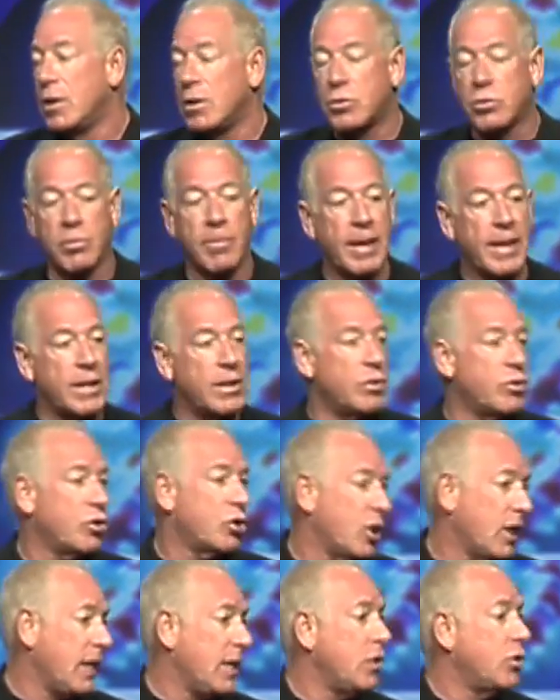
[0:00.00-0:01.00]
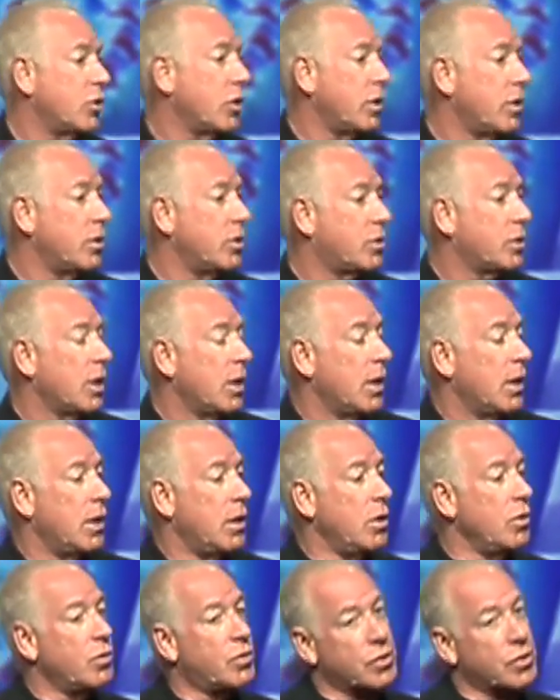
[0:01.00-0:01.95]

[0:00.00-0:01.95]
tremendous changes in new